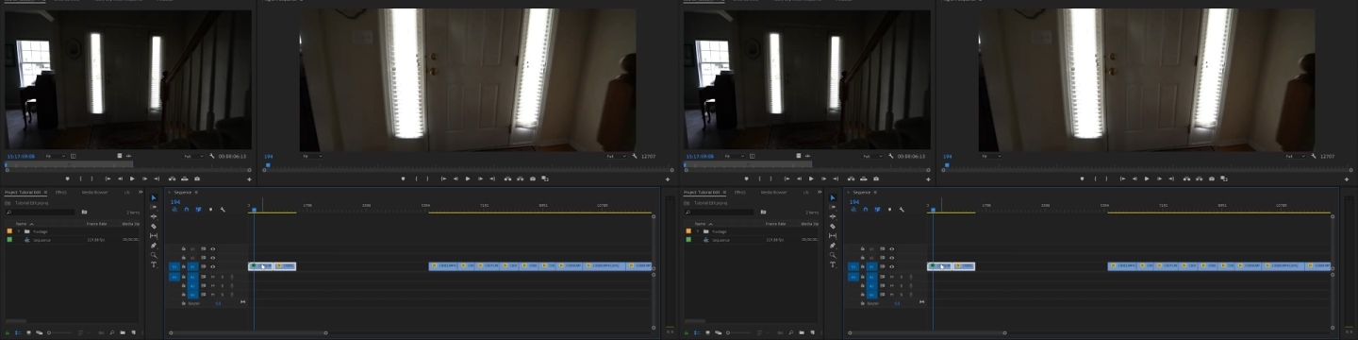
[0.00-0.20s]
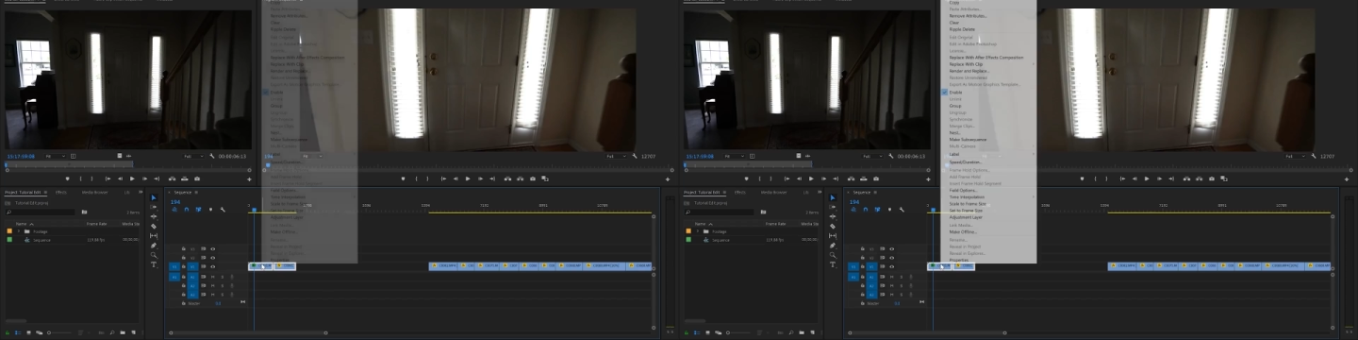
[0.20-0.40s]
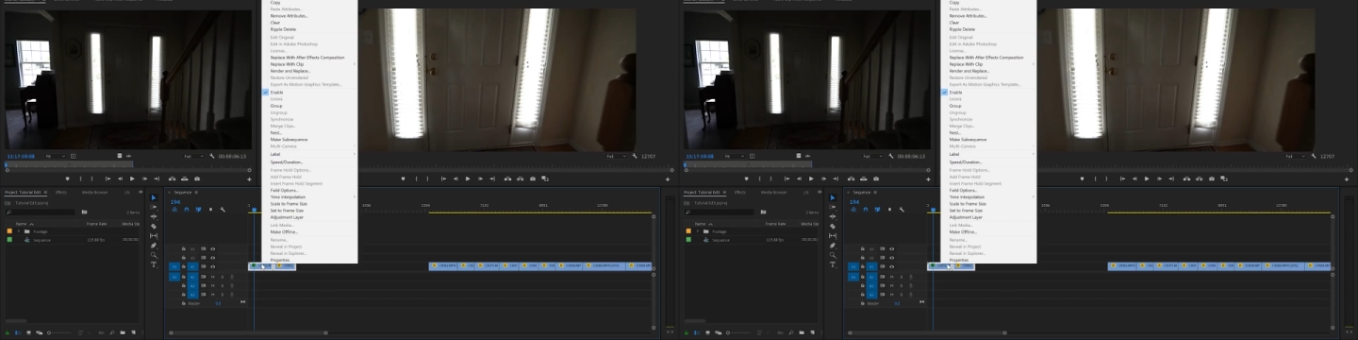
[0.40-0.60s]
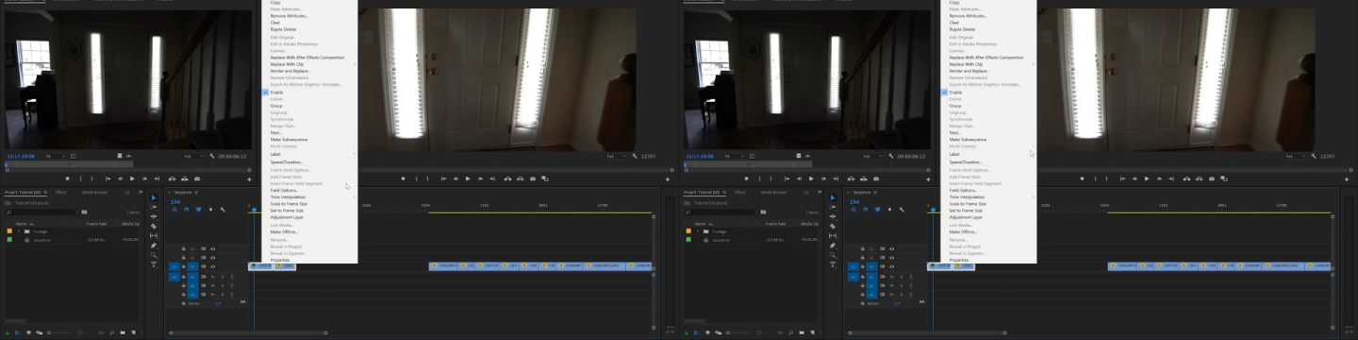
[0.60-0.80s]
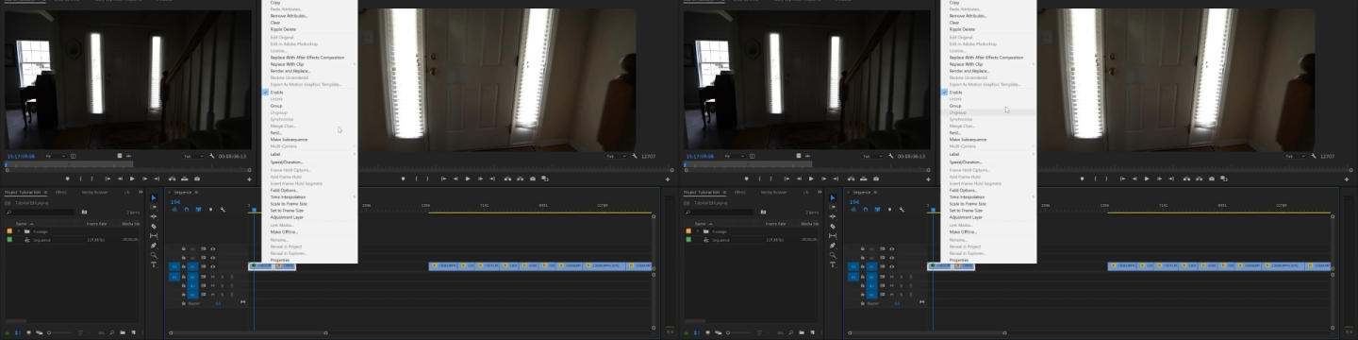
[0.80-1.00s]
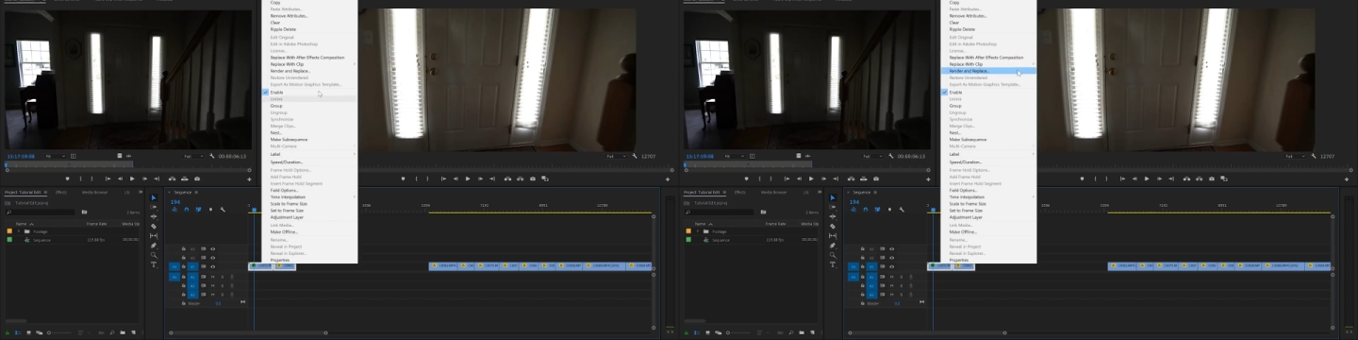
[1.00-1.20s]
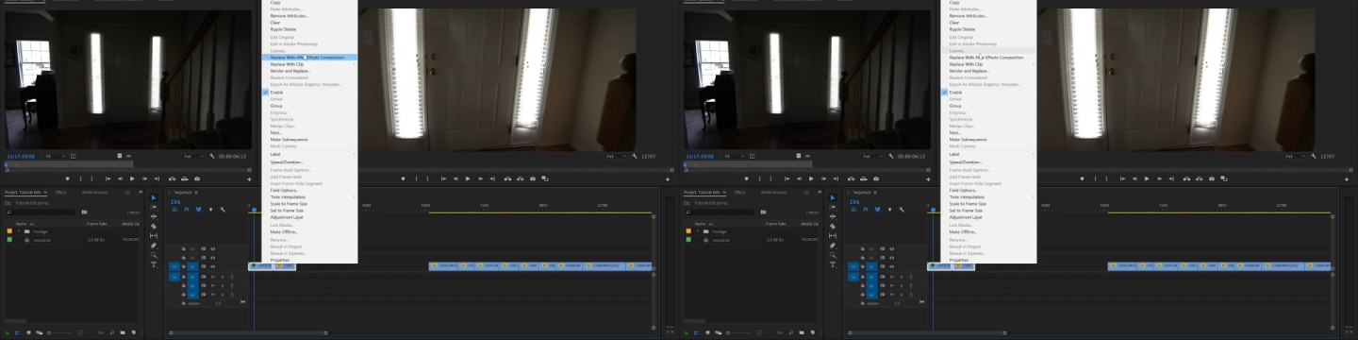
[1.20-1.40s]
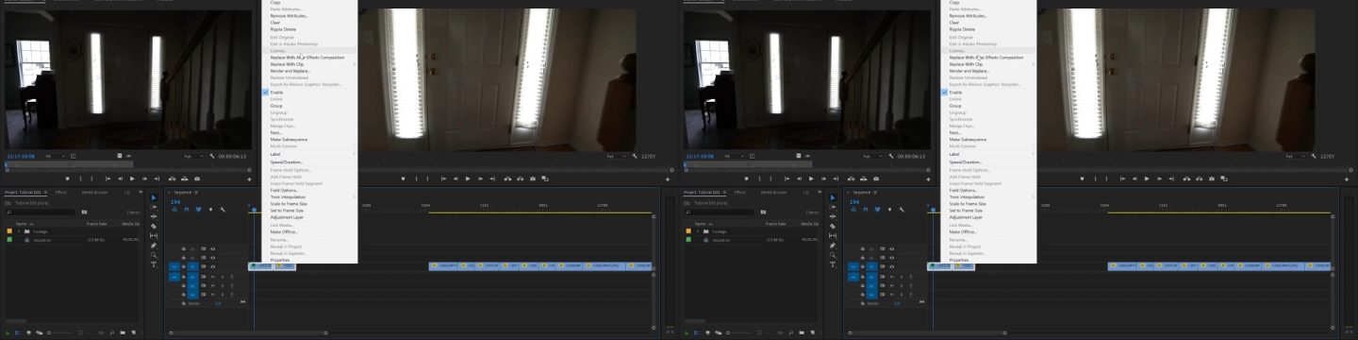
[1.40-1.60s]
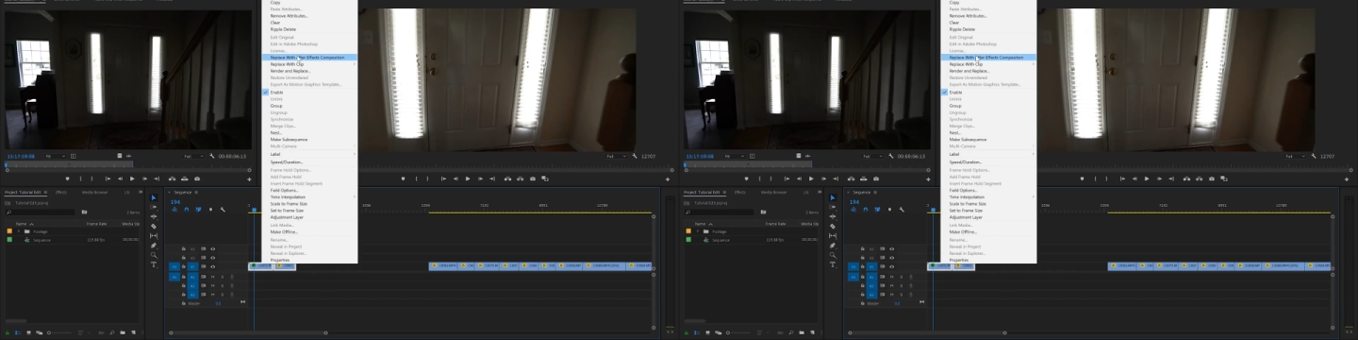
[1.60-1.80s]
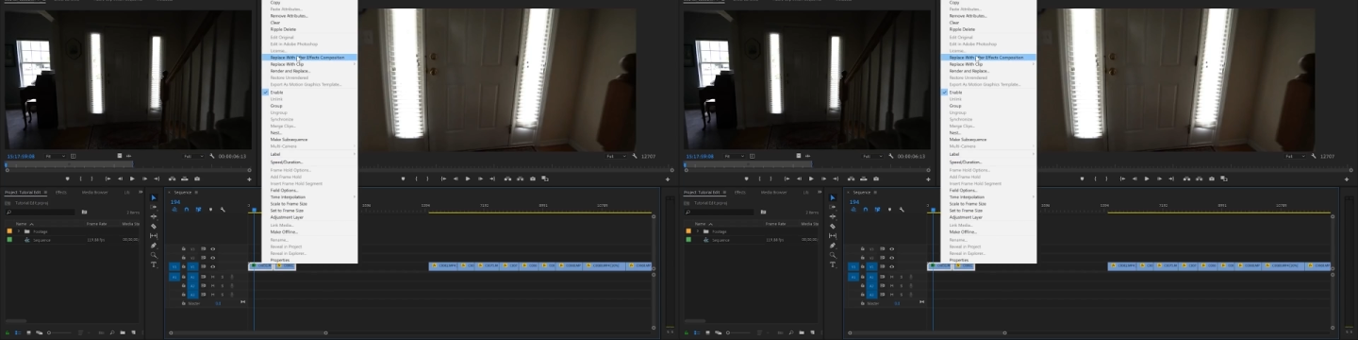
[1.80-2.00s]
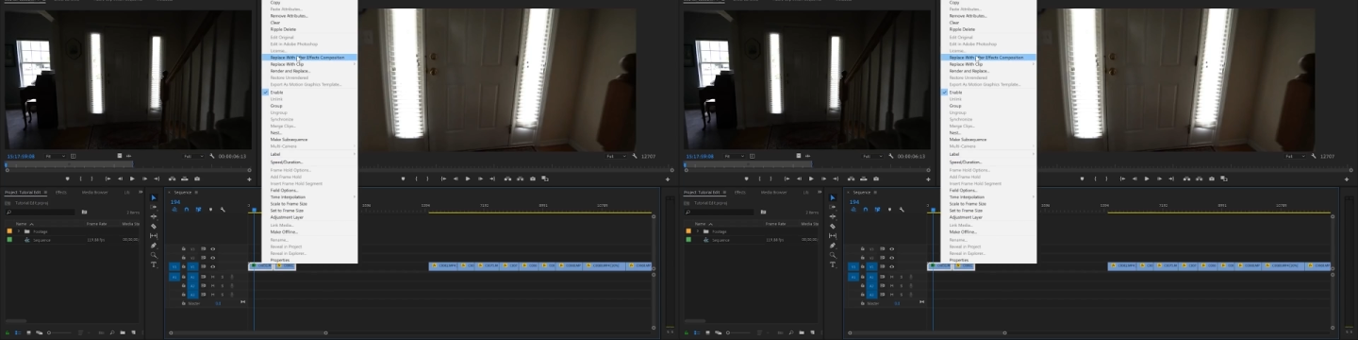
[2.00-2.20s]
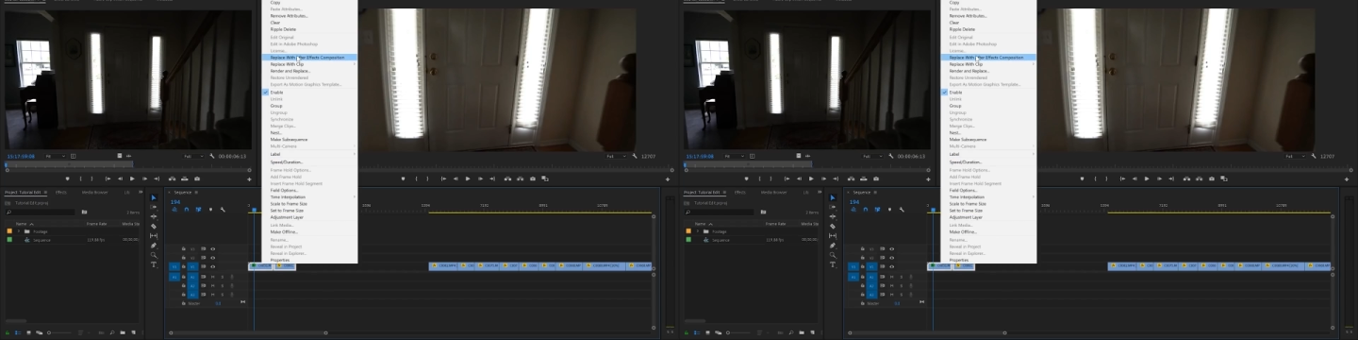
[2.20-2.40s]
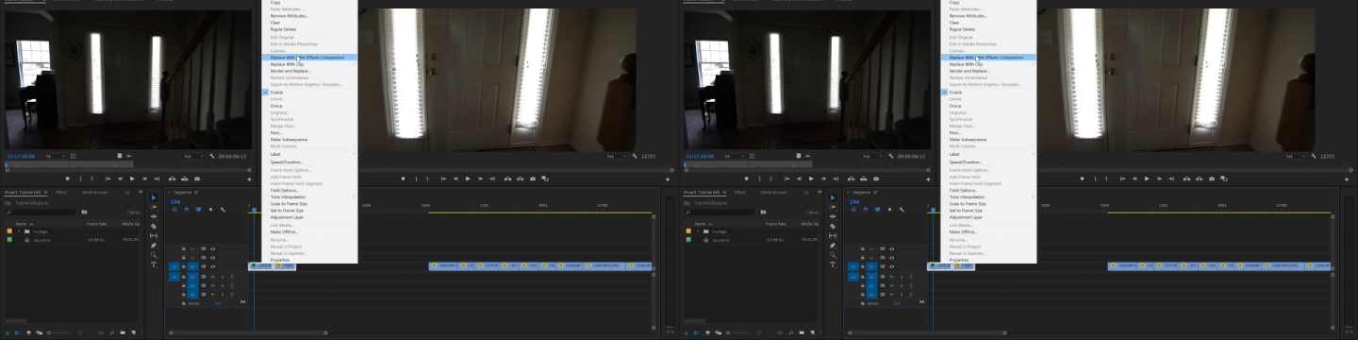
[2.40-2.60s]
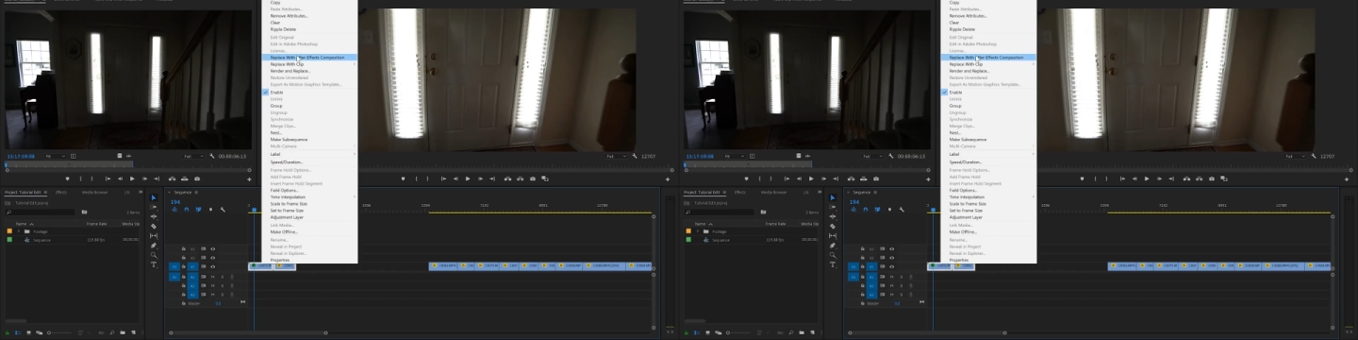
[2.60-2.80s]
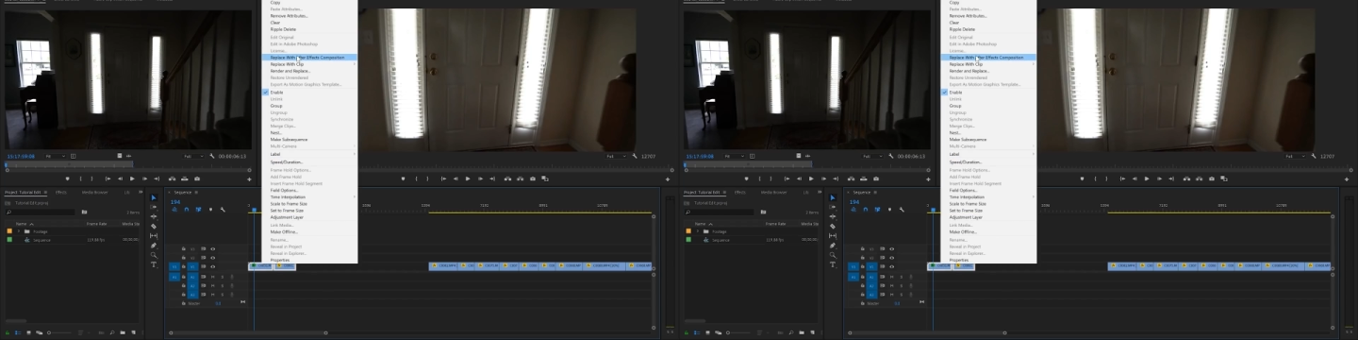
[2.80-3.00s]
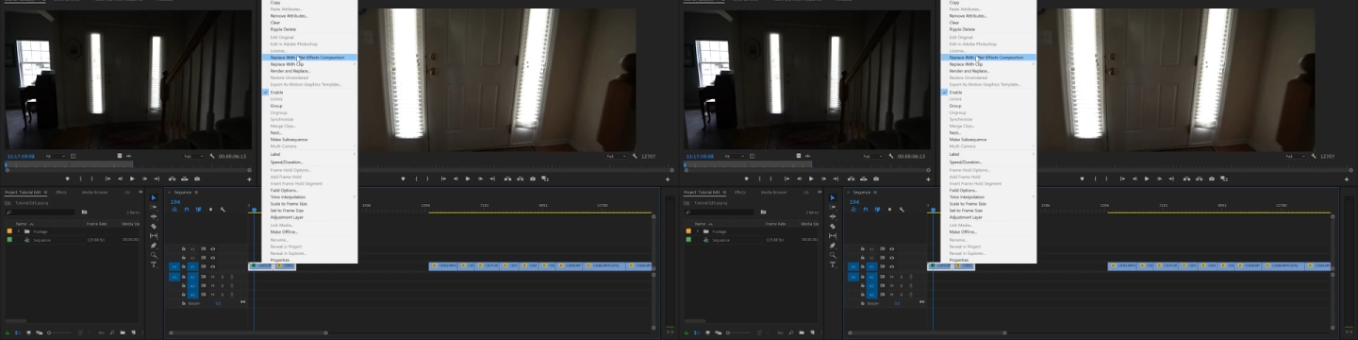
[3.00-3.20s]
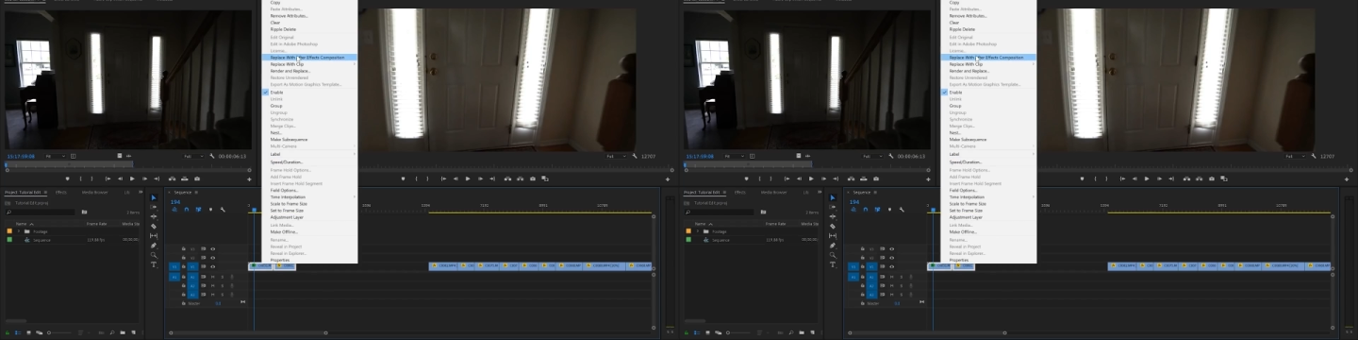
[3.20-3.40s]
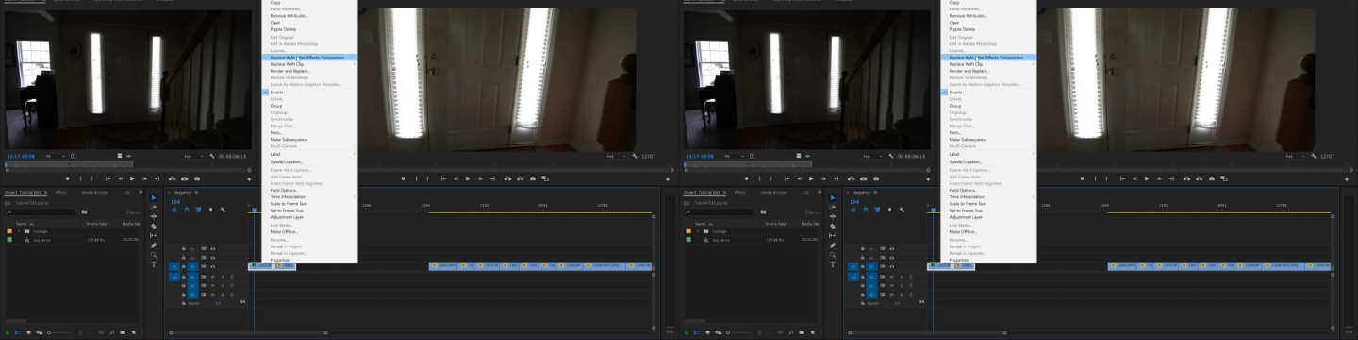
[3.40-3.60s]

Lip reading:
(no speaker visible)